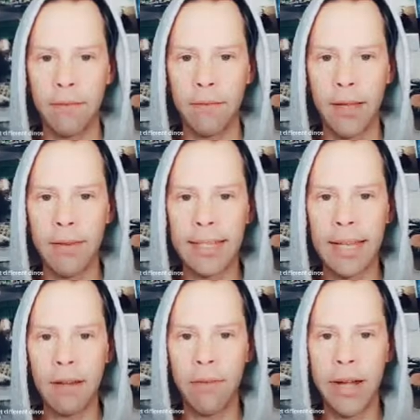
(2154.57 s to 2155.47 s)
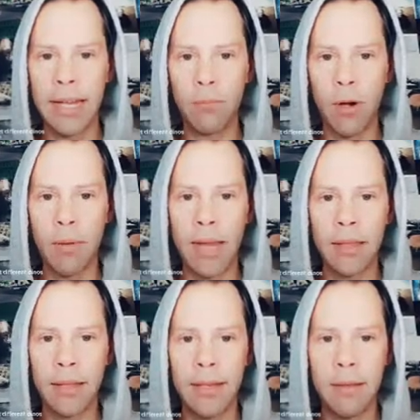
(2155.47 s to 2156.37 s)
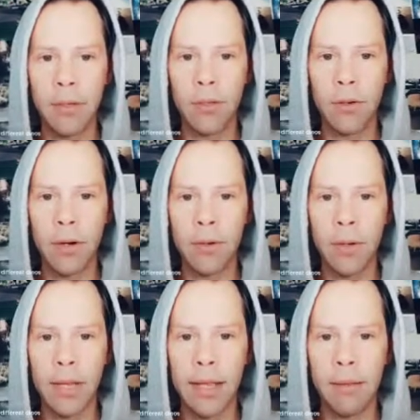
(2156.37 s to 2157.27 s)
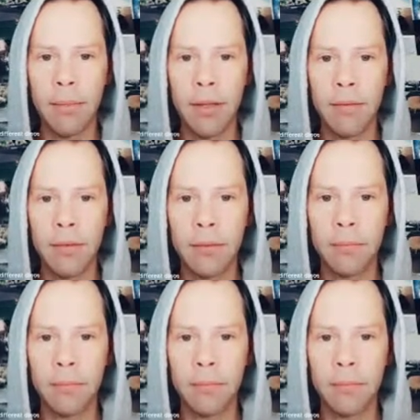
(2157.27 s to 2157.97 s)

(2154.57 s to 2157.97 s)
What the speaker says: Five Nights at Freddy's probably had the deepest story to a game ever.